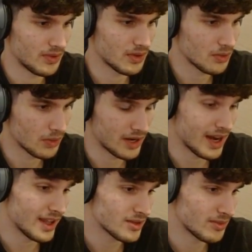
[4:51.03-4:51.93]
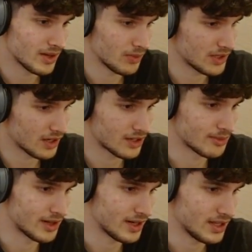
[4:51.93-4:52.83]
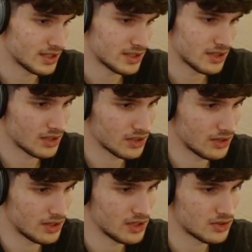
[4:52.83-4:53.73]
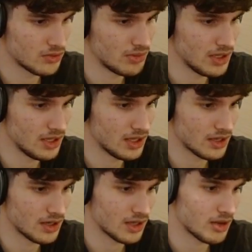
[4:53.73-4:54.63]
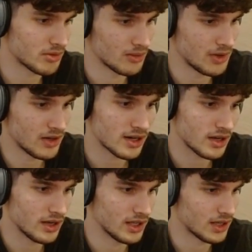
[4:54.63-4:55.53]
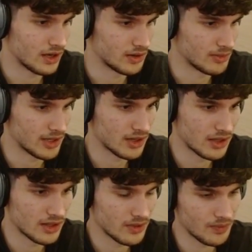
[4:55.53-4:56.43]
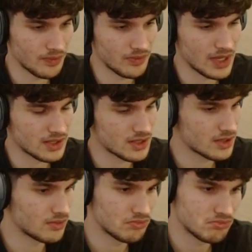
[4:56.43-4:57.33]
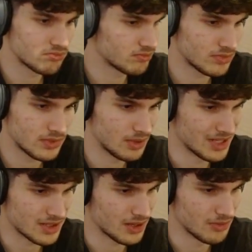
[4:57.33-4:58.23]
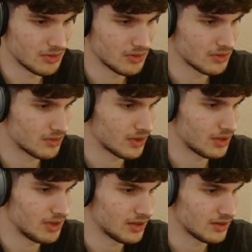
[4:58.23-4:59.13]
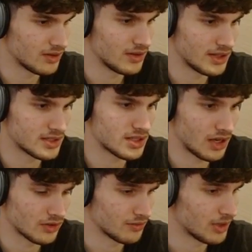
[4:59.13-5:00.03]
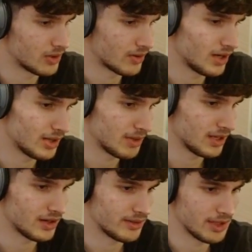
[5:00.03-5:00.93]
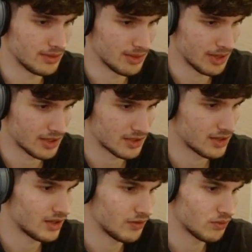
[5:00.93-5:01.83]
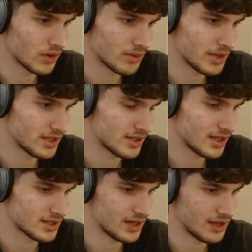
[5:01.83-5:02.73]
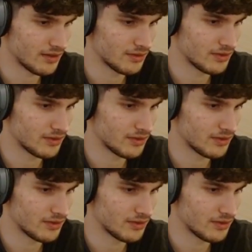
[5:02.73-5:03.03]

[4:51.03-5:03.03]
where Ant-Man with armor is, there needs to be a Captain America and Iron Man. That's the best combo I mean, that's a lot of power. Let me do the math. If Warpath doesn't have